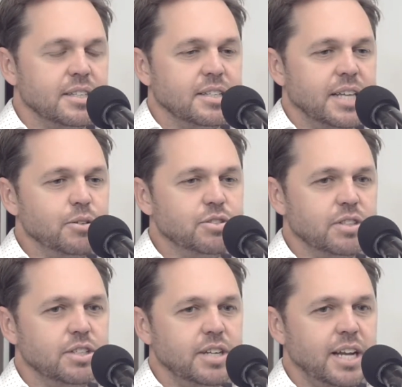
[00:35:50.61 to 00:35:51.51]
that was
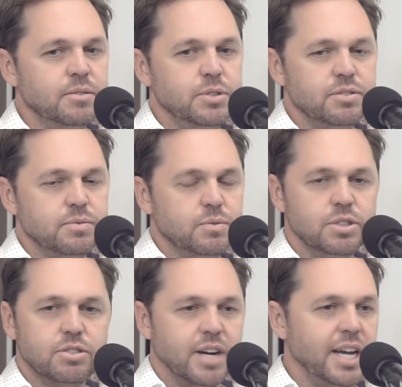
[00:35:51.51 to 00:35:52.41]
really good, and it
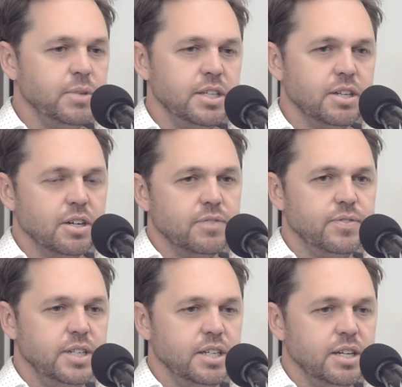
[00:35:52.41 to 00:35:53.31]
was great. We got
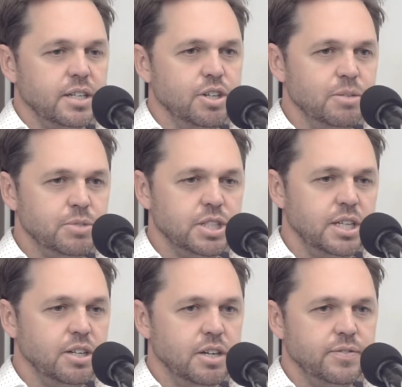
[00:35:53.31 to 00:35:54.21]
a term
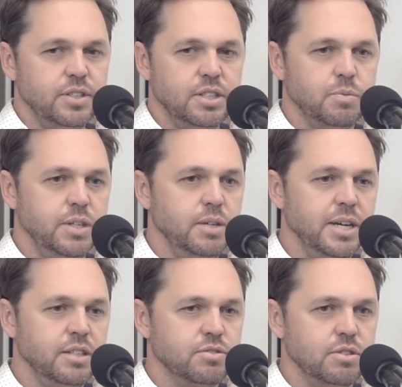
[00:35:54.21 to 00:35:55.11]
sheet offered. We
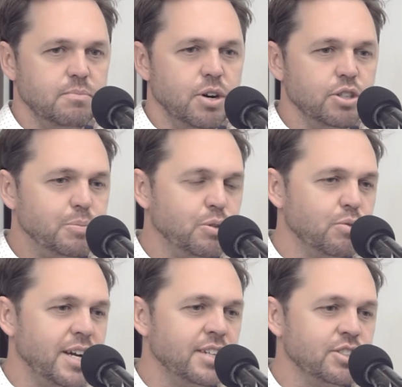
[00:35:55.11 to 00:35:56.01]
went through multiple
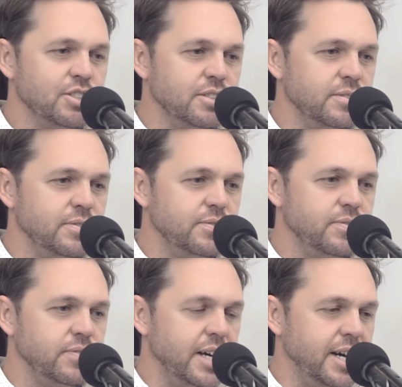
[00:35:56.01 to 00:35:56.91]
rounds of
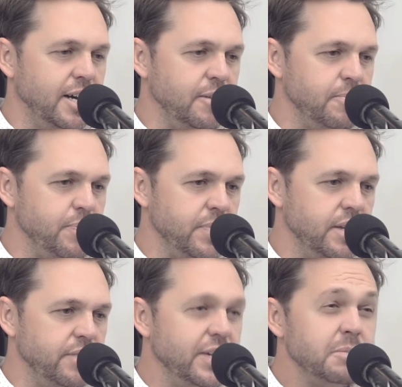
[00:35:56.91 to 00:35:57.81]

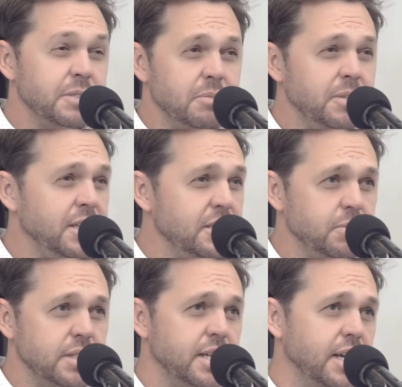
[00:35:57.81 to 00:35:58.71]
investment committees
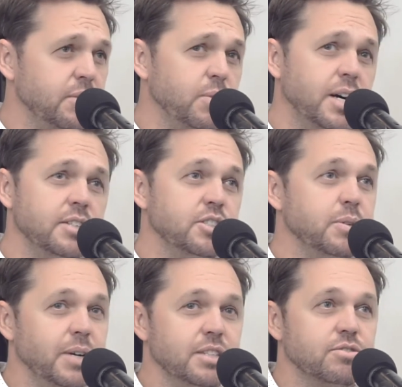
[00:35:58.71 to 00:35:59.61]
with another one. So
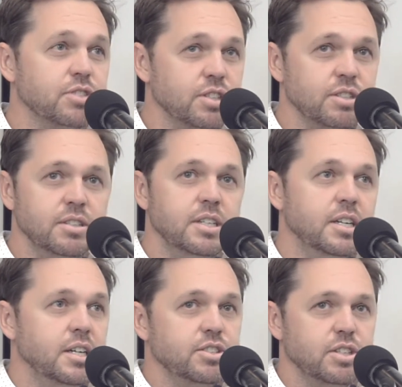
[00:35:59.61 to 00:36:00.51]
we went through,
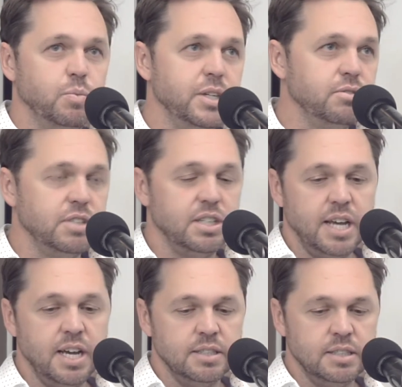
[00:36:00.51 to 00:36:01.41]
sort of whittled it
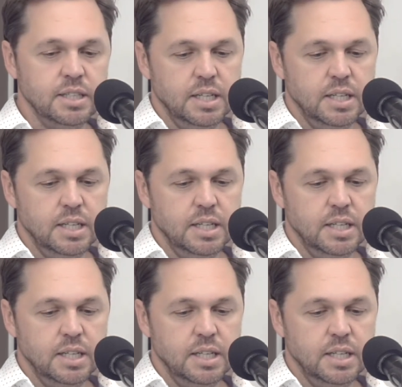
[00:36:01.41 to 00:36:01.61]
down.